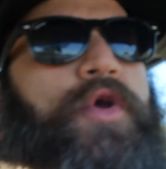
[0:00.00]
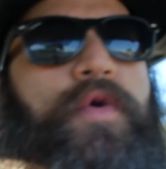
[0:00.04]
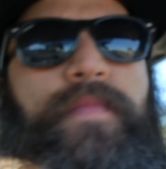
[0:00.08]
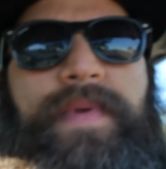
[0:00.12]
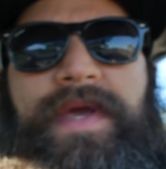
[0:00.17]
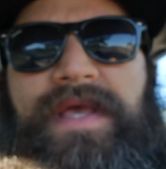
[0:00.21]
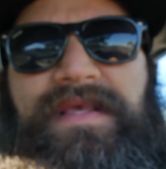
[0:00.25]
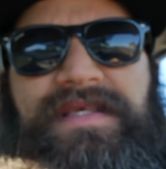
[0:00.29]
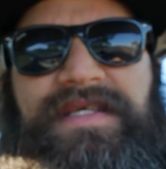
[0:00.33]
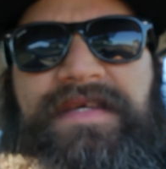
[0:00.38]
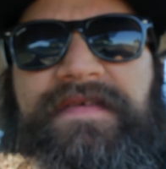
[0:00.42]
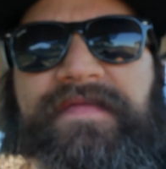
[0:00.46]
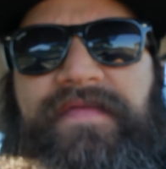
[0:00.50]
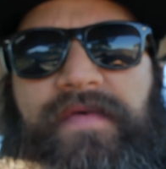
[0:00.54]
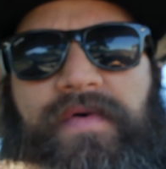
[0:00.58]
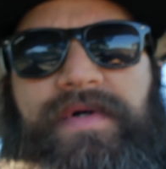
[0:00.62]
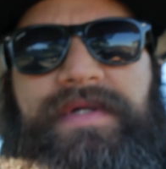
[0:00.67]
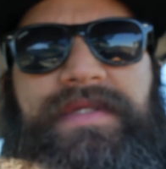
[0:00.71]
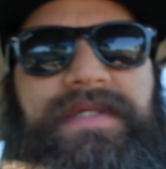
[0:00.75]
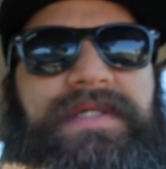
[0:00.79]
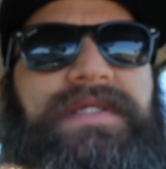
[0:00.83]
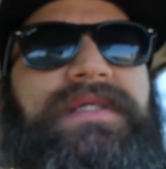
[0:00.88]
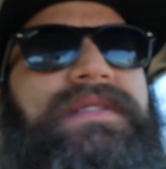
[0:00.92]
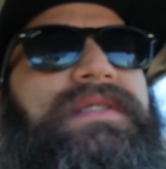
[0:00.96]
busy
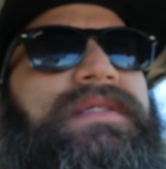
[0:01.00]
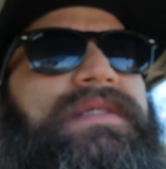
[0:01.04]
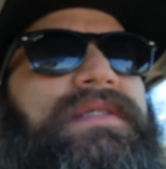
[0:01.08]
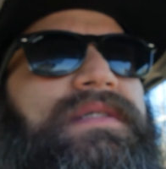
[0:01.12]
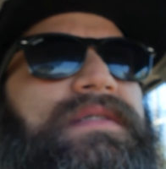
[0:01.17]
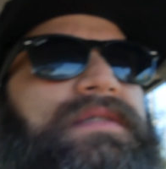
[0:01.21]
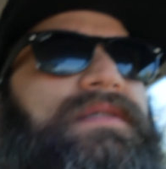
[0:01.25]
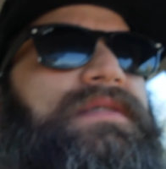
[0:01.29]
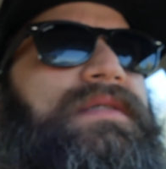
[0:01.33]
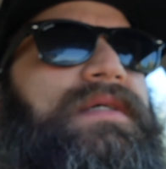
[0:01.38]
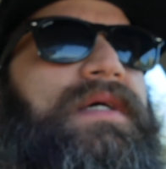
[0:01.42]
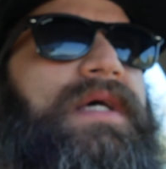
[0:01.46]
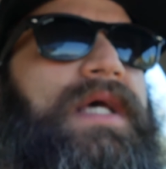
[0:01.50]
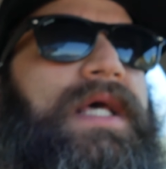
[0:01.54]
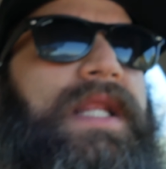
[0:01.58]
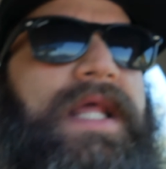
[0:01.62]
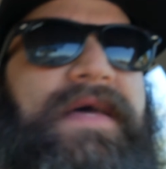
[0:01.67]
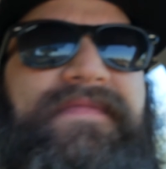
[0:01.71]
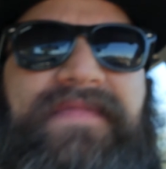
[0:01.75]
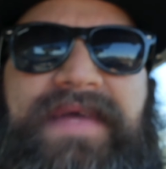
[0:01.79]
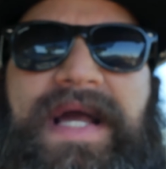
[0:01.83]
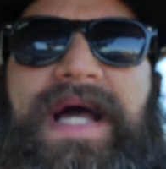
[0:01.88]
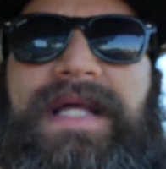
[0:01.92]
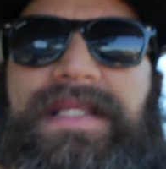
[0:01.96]
for this. And
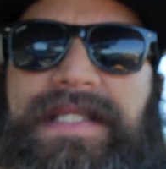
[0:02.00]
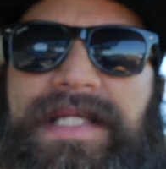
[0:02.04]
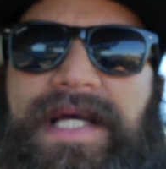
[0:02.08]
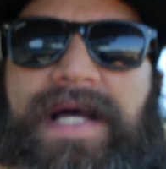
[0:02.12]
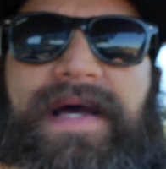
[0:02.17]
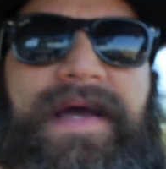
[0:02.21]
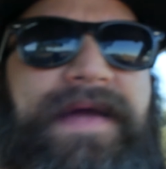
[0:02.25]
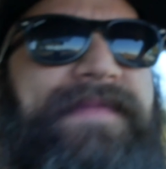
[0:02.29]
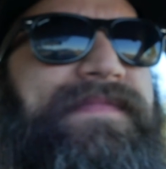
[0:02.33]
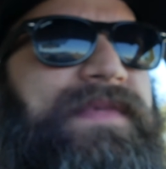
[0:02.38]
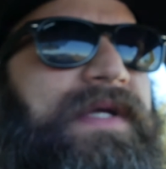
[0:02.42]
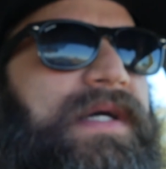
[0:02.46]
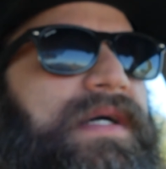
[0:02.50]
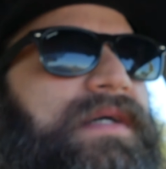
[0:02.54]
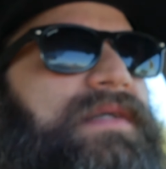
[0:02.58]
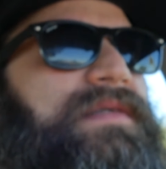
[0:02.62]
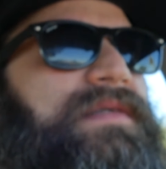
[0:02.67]
I've got time now.